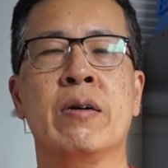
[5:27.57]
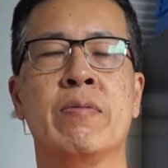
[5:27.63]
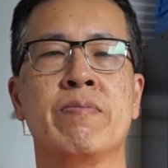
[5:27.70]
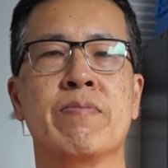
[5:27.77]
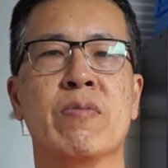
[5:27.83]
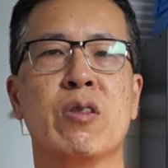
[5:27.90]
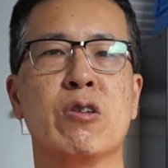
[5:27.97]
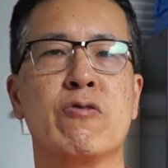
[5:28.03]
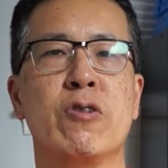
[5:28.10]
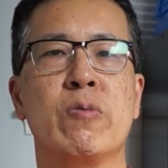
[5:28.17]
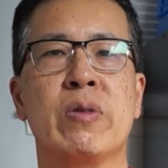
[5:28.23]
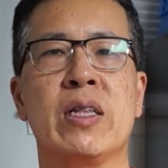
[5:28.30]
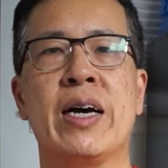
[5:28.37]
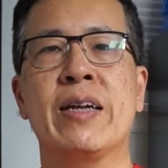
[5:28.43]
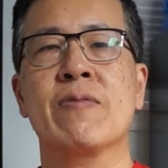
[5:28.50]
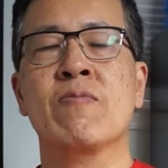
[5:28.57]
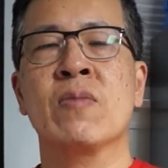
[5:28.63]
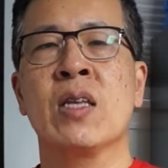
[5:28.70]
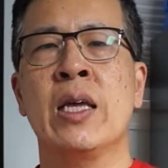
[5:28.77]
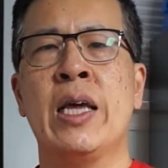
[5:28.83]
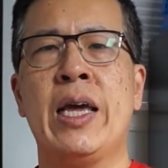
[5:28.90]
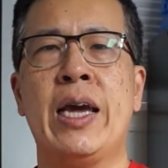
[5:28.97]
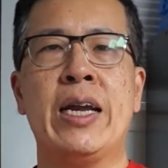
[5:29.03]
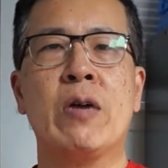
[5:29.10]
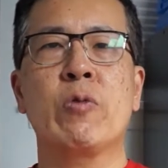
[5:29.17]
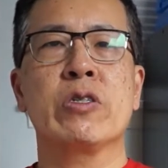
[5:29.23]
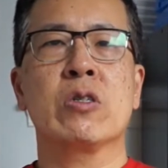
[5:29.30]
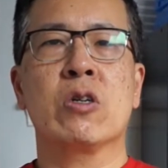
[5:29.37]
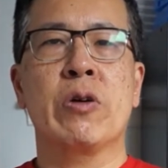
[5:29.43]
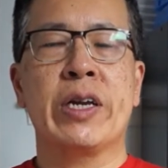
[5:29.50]
this film a lot, and I
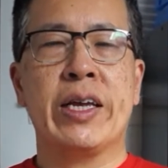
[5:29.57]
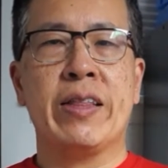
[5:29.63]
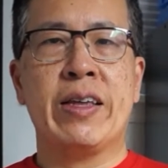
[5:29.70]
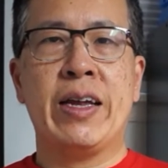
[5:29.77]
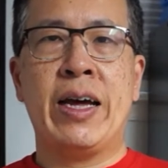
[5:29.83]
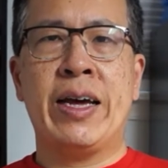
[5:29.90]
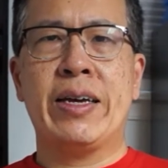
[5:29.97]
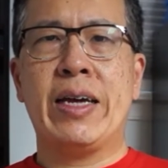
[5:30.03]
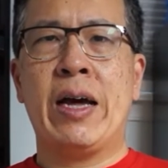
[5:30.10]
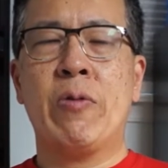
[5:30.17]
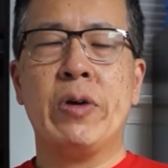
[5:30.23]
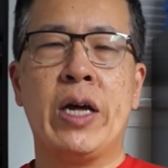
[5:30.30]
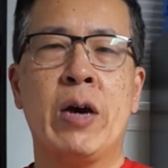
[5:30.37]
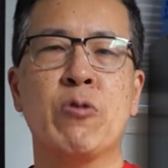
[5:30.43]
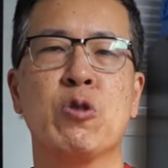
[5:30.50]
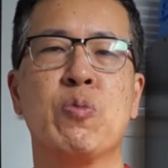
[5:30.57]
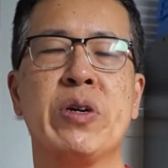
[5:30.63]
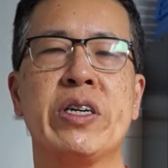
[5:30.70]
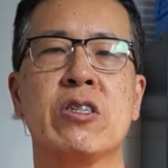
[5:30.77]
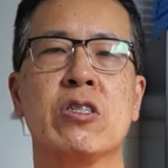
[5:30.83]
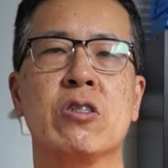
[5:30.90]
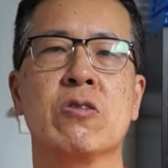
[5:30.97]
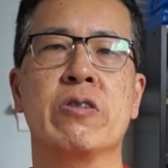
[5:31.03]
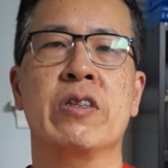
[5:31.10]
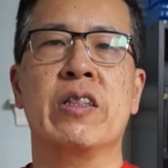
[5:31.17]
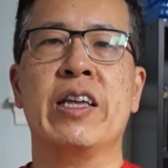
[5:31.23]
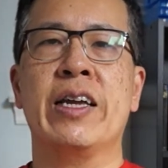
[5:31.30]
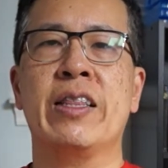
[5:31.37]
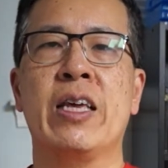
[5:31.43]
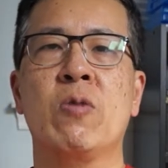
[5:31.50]
wasn't going to get that. I was pretty certain
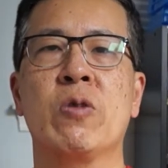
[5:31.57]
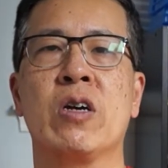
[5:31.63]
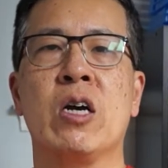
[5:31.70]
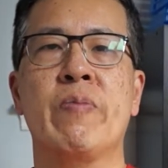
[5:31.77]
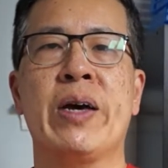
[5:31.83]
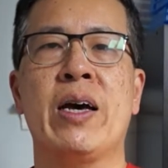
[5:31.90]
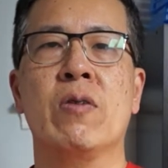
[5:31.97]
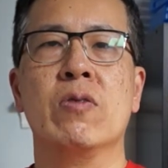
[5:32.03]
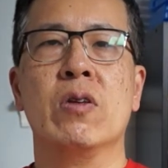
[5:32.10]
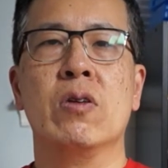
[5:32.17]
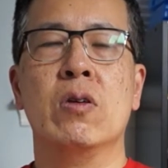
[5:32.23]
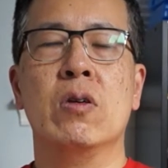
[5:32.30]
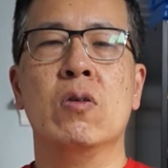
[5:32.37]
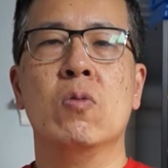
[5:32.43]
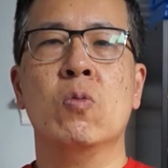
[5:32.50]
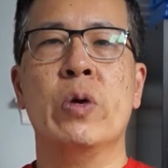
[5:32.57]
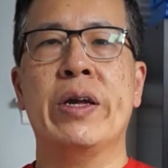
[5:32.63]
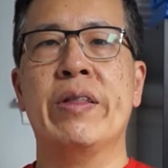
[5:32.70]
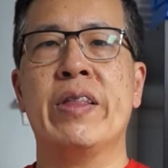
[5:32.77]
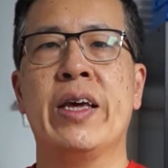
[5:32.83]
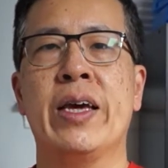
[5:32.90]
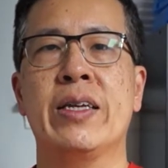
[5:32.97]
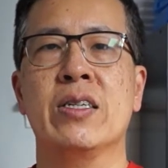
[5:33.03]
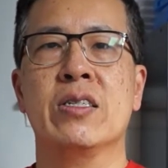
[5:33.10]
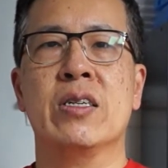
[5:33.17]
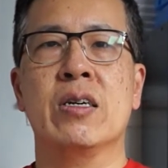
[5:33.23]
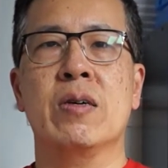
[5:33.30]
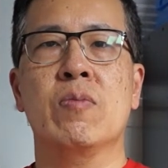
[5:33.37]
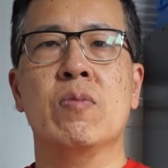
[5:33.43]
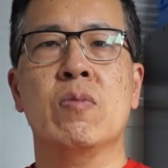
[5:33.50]
that they would come out with just
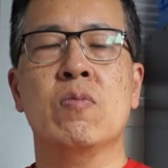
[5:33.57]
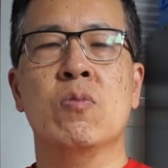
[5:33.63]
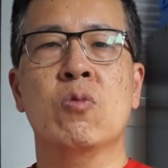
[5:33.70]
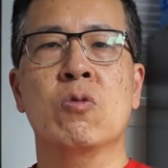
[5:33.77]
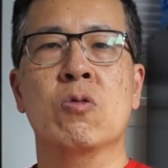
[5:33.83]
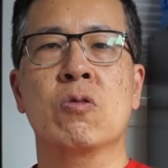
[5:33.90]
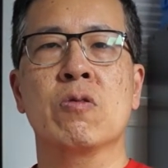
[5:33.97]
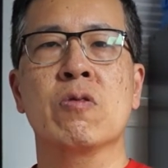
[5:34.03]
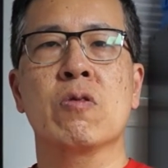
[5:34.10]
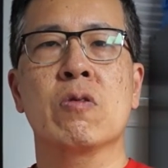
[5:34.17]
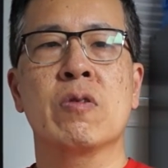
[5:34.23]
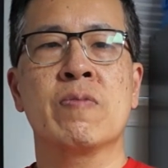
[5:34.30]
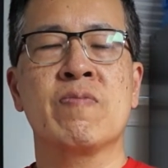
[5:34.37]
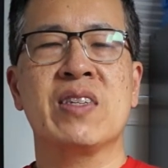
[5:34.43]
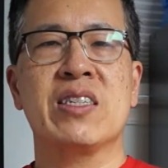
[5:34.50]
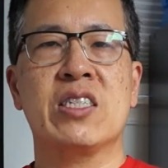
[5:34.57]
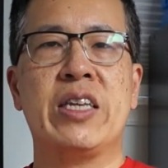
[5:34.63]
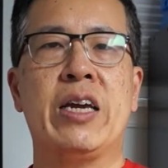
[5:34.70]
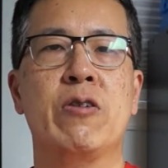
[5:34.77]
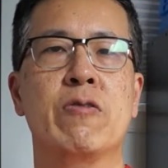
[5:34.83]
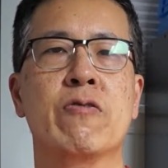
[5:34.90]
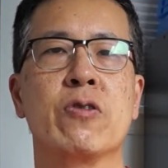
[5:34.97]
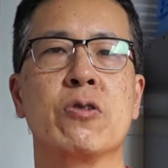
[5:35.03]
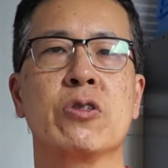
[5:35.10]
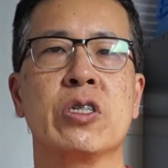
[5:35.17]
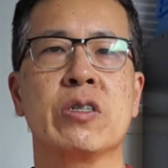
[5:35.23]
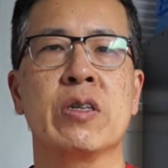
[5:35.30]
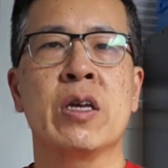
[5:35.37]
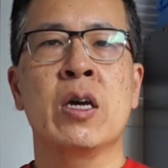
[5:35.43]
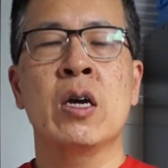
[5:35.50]
a more standard
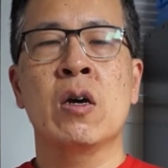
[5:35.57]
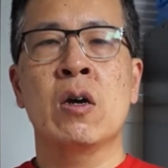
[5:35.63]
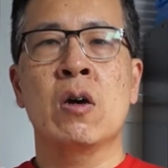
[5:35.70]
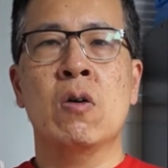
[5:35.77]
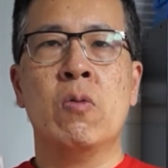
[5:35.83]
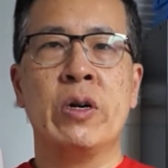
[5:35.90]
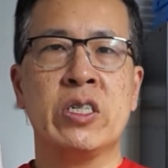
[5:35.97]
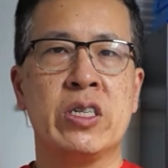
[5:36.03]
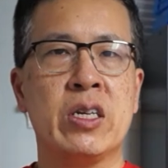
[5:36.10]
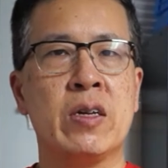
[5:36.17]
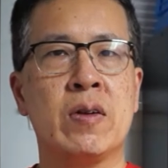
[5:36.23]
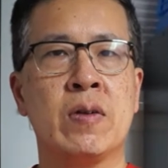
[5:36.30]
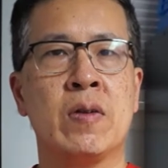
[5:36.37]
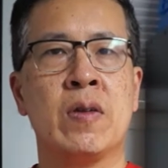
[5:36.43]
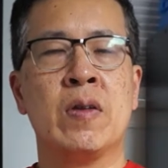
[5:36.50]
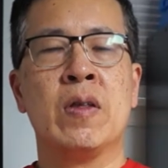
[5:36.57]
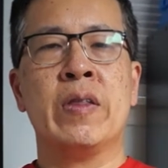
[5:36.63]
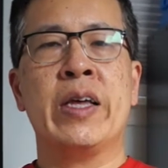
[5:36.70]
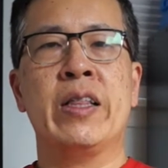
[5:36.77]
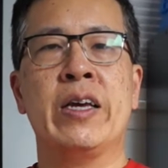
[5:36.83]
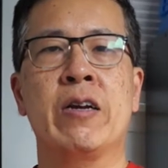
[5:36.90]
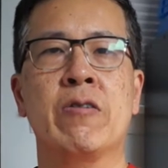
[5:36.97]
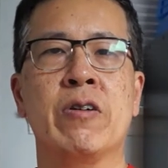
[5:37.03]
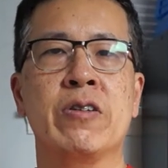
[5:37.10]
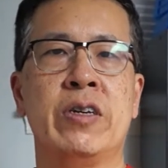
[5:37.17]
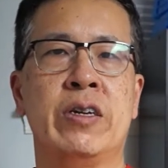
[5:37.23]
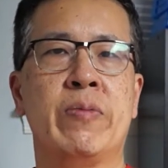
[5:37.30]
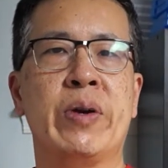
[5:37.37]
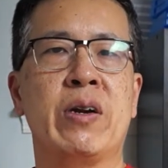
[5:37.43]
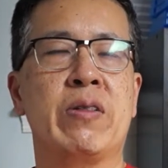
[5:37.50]
version, which they later on did.
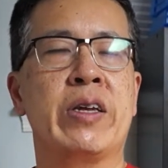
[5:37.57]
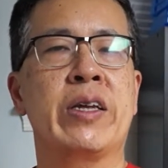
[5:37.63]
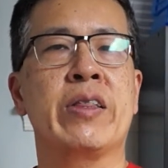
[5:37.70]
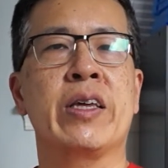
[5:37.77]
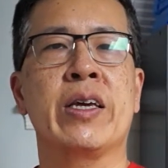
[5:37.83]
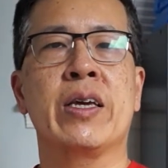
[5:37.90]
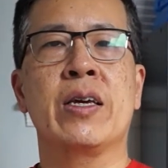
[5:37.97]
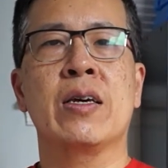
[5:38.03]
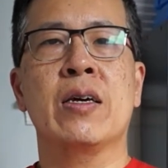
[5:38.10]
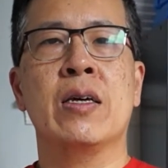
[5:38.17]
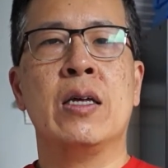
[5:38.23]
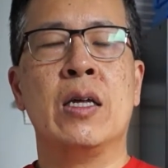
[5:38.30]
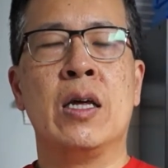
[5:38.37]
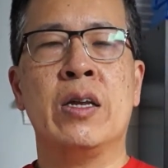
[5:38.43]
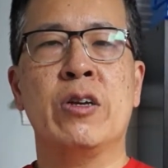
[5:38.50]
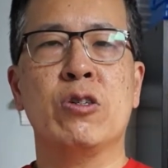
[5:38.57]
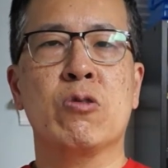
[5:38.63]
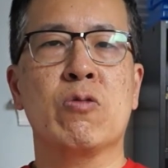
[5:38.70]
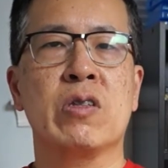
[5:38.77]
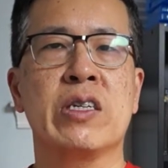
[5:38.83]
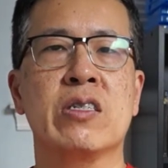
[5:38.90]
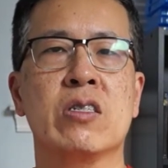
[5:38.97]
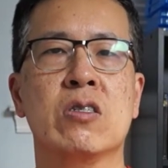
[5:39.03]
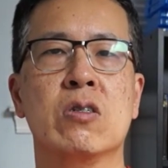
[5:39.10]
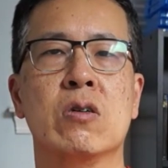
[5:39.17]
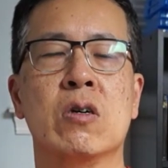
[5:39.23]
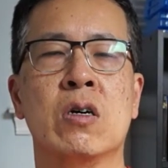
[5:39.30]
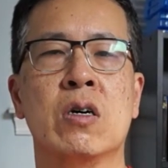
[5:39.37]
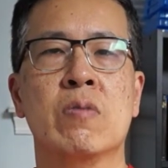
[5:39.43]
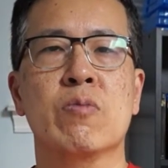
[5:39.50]
Apparently the initial release
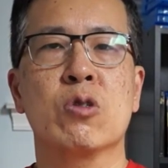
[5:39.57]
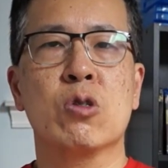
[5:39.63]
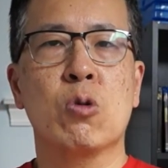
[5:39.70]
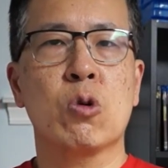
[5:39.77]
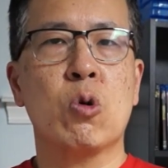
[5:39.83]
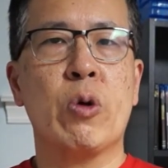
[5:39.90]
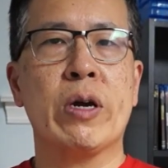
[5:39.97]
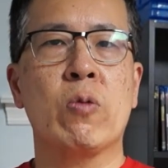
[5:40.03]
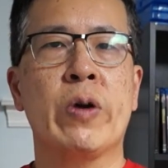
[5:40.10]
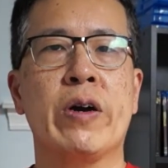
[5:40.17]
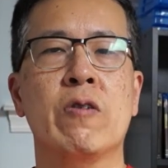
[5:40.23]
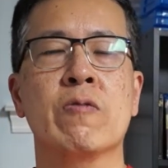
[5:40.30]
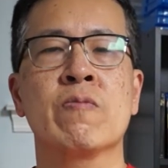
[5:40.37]
sold quite well,